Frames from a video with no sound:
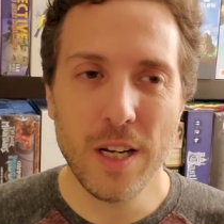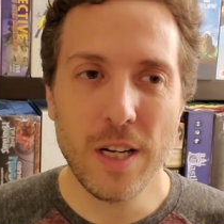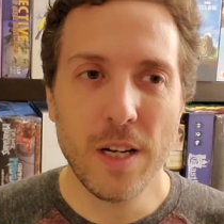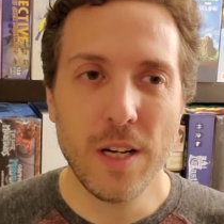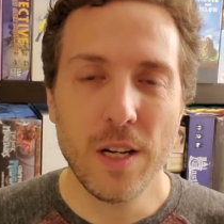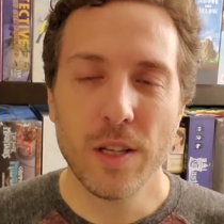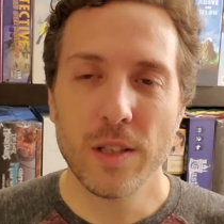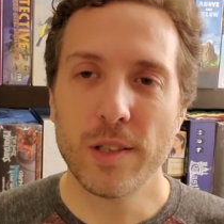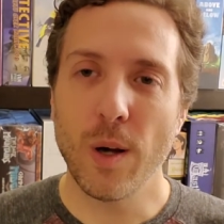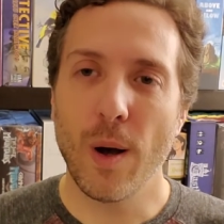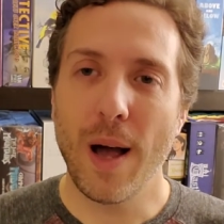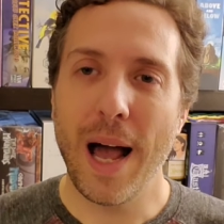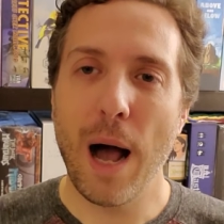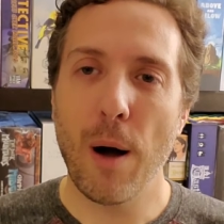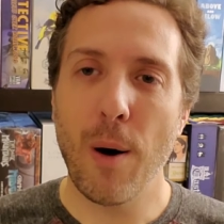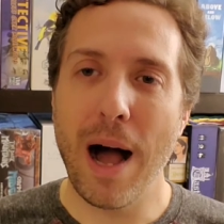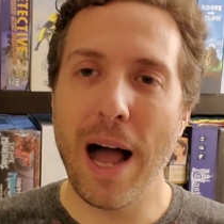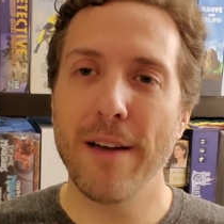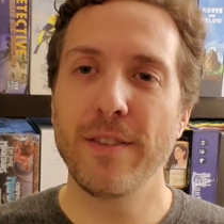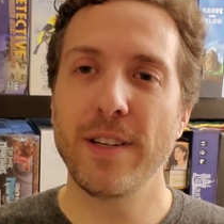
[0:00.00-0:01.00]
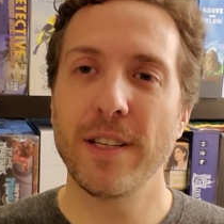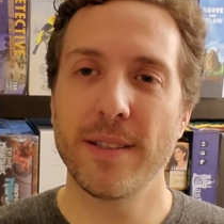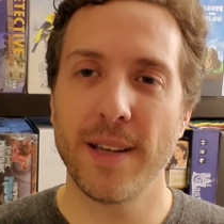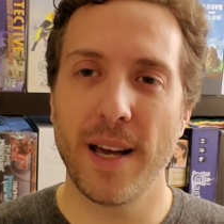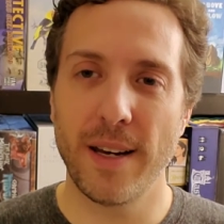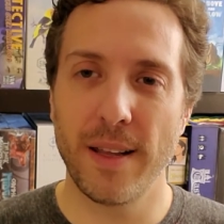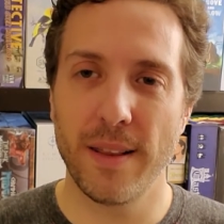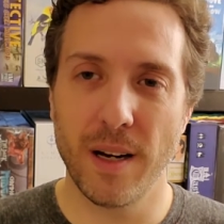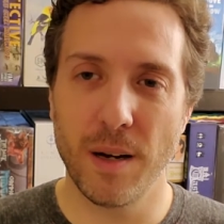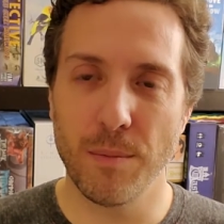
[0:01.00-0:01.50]
So how I've
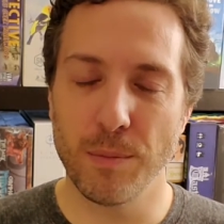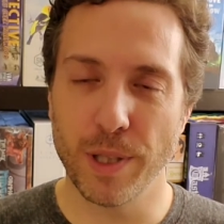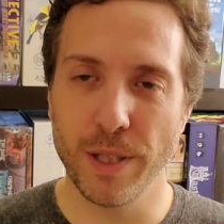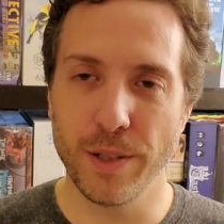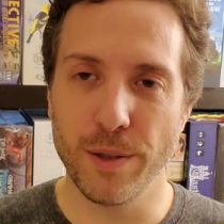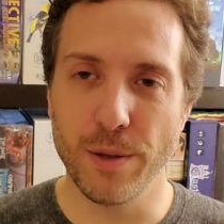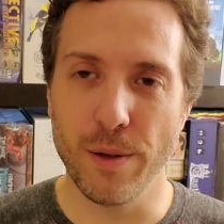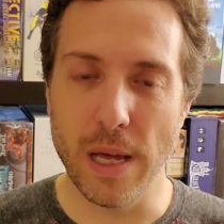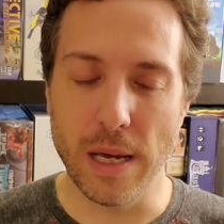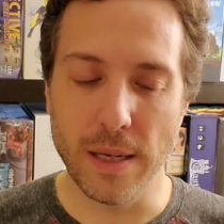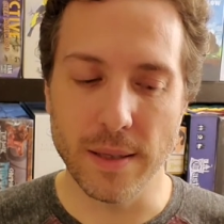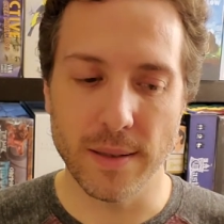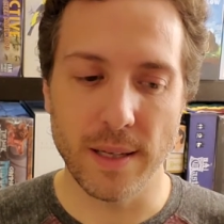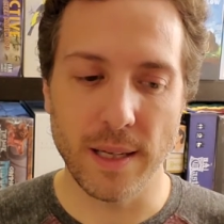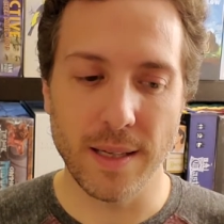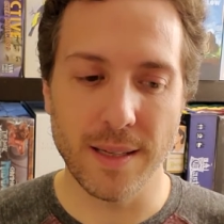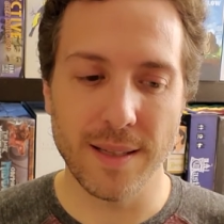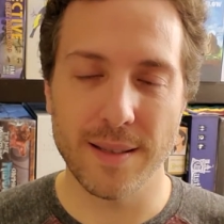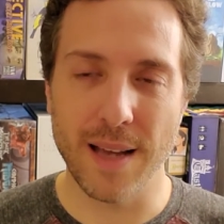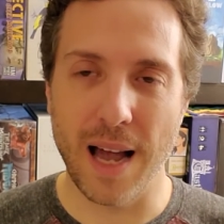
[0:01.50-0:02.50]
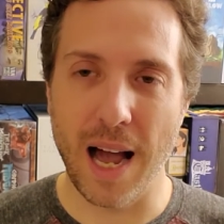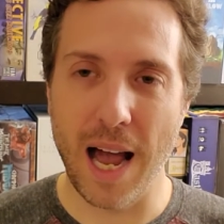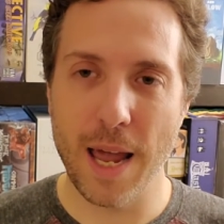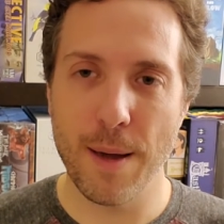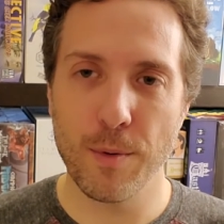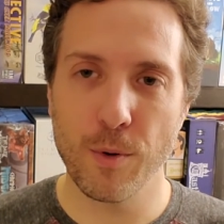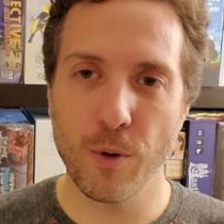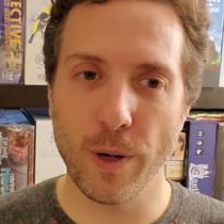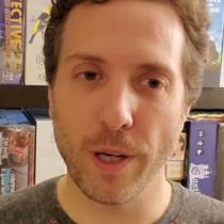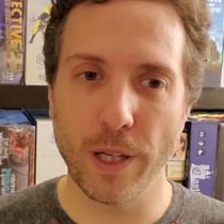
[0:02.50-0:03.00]
decided that I'm going to do this is I
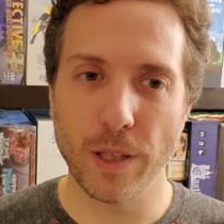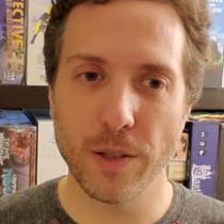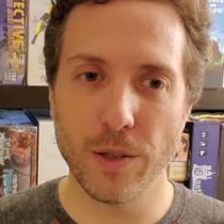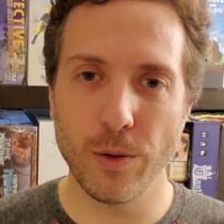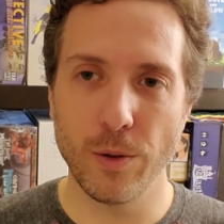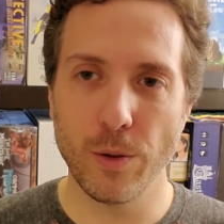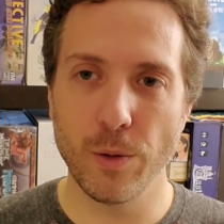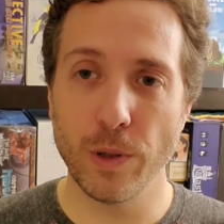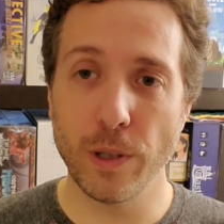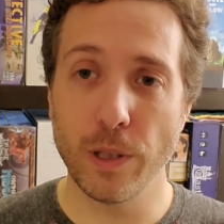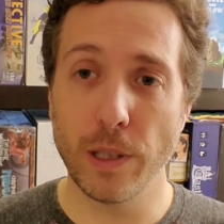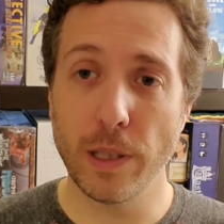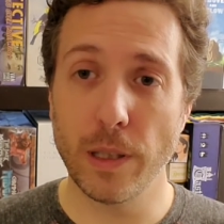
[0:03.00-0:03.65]
am going to